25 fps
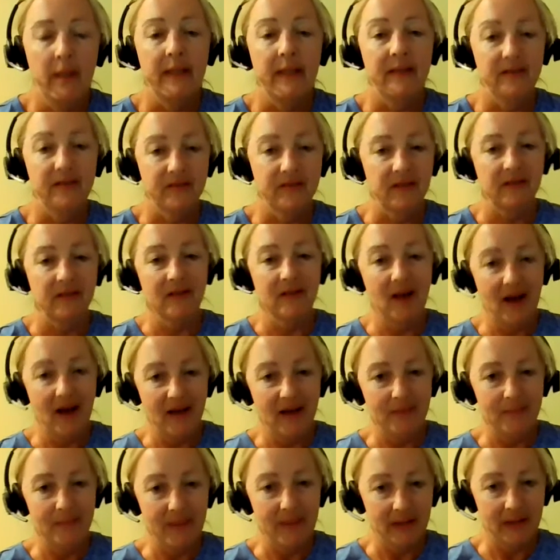is a
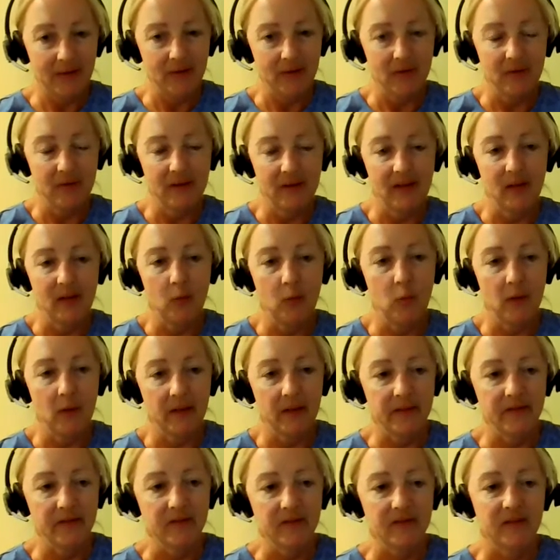lot better than it
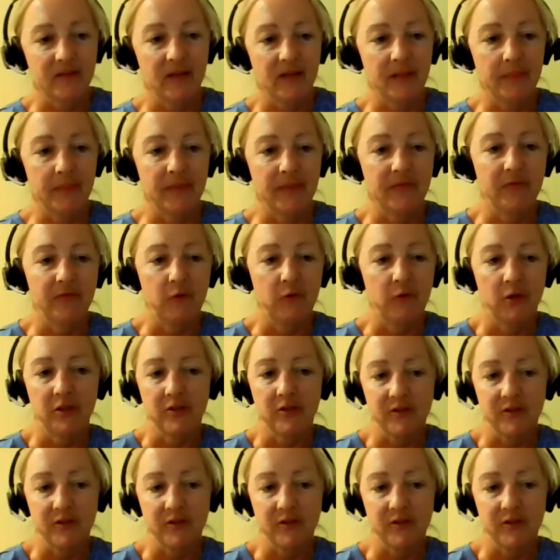was before.